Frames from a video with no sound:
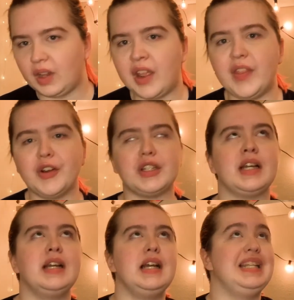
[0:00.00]
There's
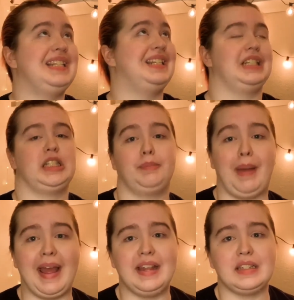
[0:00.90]

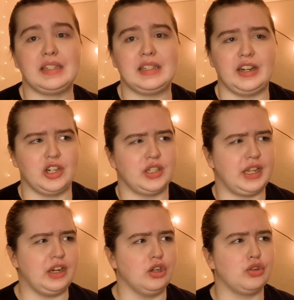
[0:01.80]
suspense, there's
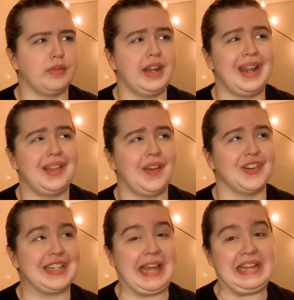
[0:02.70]
intrigue,
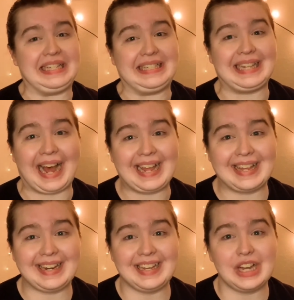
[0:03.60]
there's
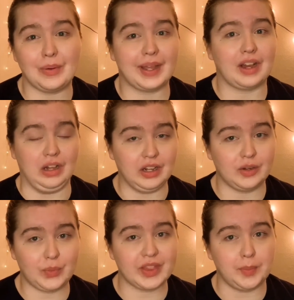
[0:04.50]
anxiety going
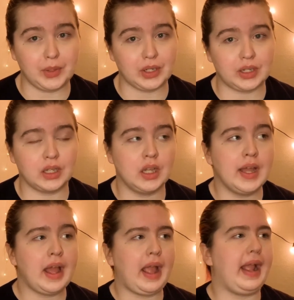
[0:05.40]
on with the book.
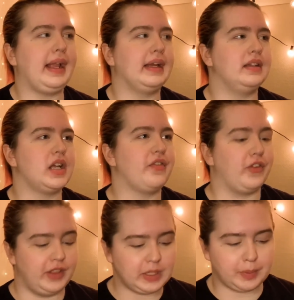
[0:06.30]
And for
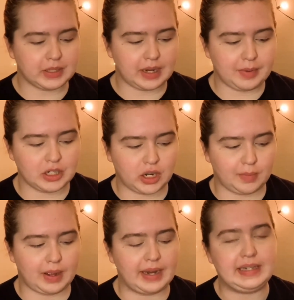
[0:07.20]
these books that I'm going to talk
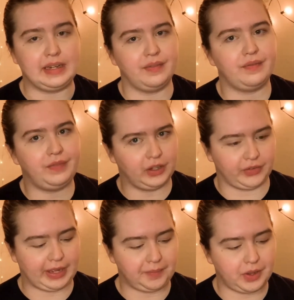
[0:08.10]
about, I didn't feel
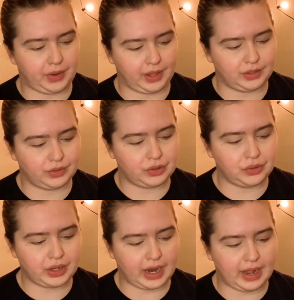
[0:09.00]
that. Okay, so the two
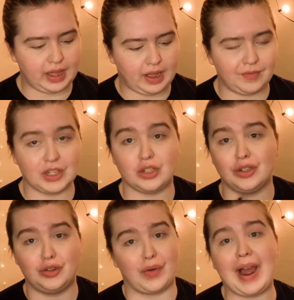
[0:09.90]
that I have is The
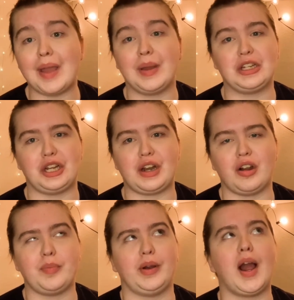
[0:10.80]
Dry by Jane
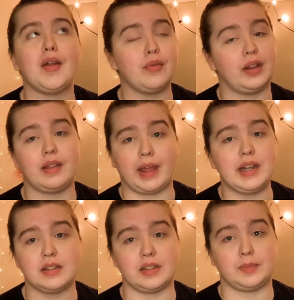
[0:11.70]
Harper. I really
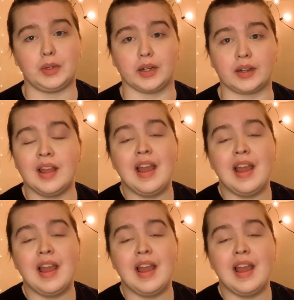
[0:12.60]
liked this book.